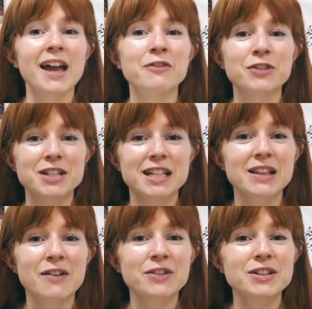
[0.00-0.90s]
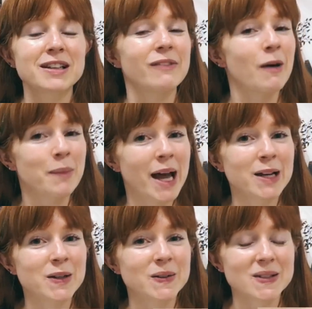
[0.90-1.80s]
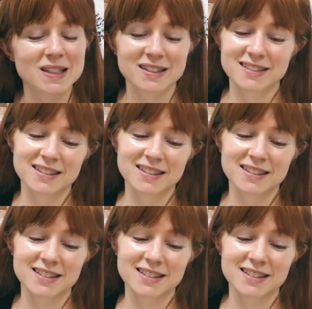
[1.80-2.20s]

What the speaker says: And for tea lovers, I've got bad news.